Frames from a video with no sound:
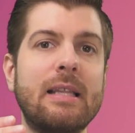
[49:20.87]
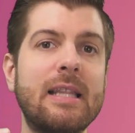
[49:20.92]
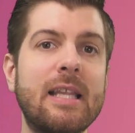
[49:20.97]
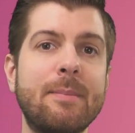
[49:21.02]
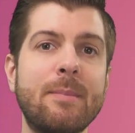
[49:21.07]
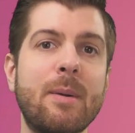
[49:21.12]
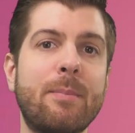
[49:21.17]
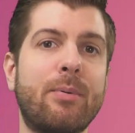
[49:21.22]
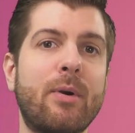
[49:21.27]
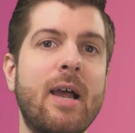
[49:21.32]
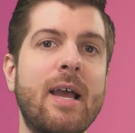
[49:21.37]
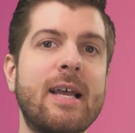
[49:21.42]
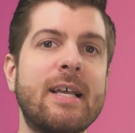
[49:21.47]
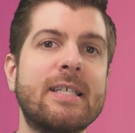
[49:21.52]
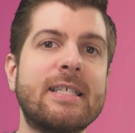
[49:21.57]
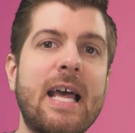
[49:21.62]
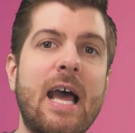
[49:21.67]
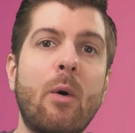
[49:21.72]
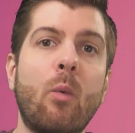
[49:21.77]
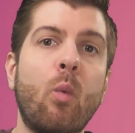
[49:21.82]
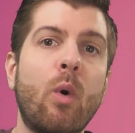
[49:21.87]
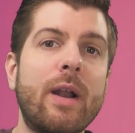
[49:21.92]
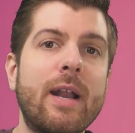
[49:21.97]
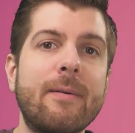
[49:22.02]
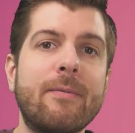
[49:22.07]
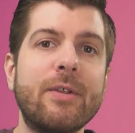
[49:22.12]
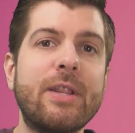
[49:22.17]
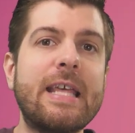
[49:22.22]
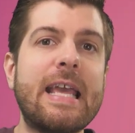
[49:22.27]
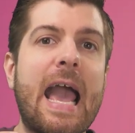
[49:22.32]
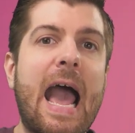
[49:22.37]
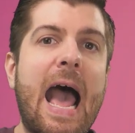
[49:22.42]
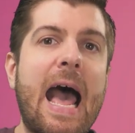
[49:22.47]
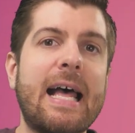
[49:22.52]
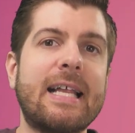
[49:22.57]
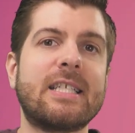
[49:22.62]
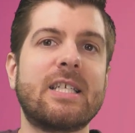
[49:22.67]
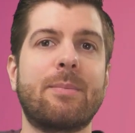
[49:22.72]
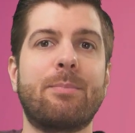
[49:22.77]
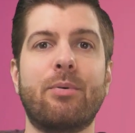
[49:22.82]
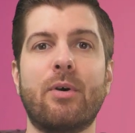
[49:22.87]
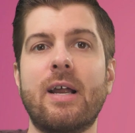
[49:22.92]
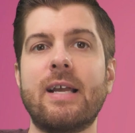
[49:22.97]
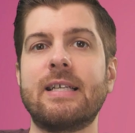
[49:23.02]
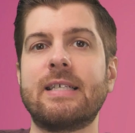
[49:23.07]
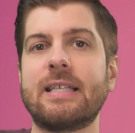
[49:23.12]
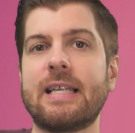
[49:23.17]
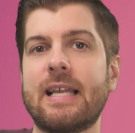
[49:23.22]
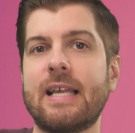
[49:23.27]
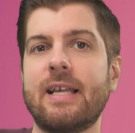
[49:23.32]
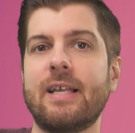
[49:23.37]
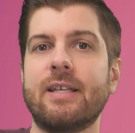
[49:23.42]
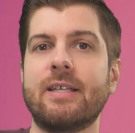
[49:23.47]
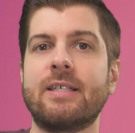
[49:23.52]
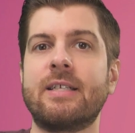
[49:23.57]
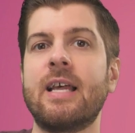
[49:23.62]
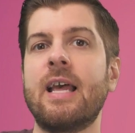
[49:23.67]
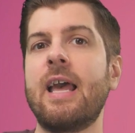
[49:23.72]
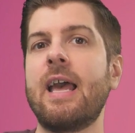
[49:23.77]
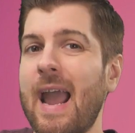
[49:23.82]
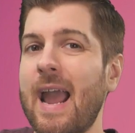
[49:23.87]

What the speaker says: limit price at whatever the ask price is,